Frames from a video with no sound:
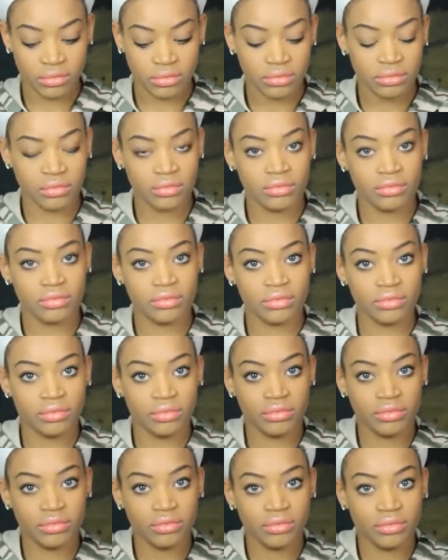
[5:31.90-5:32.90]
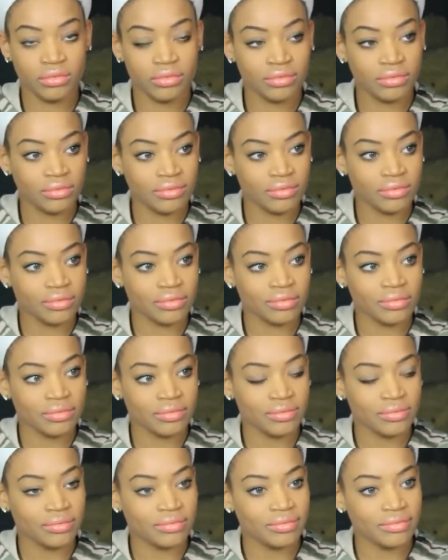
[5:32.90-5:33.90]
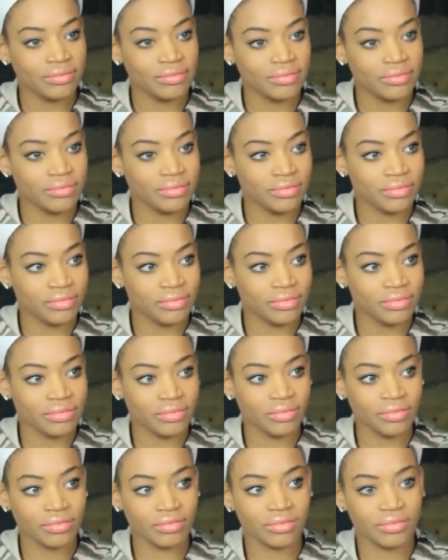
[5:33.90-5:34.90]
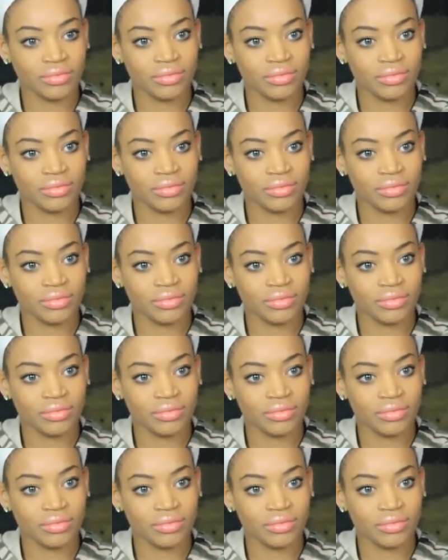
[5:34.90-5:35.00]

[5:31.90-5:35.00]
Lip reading: The person shown says nothing.